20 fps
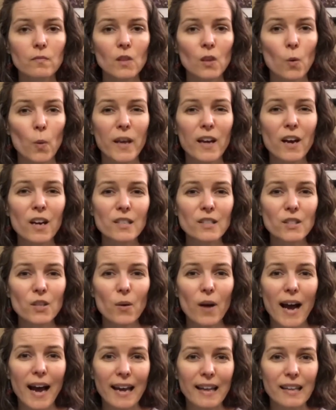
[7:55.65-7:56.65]
We also
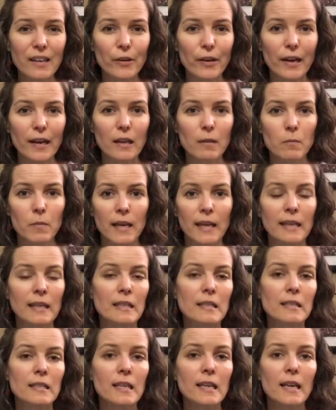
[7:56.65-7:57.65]
highly
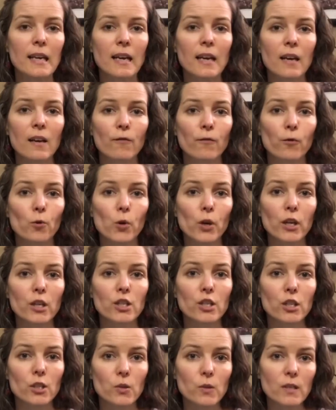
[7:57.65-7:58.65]
recommend for
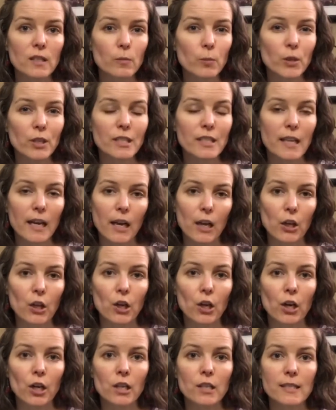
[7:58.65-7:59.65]
shoes in
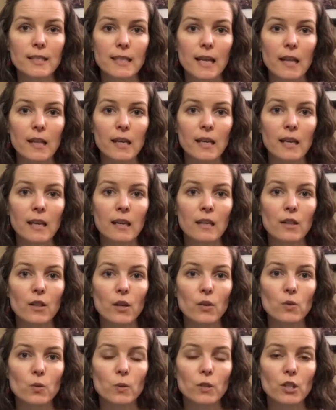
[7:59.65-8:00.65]
particular, selling
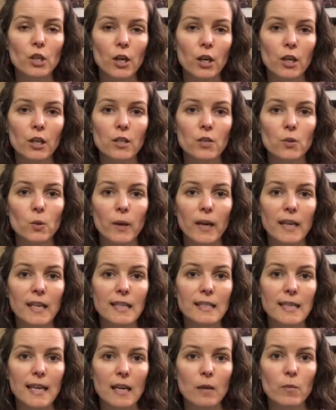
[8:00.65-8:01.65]
those returns or
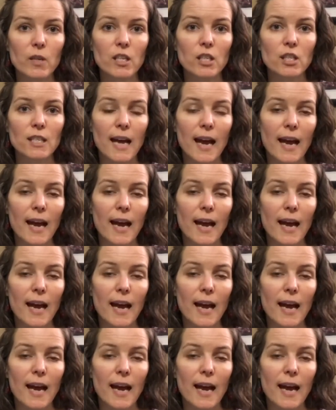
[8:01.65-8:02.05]
any damaged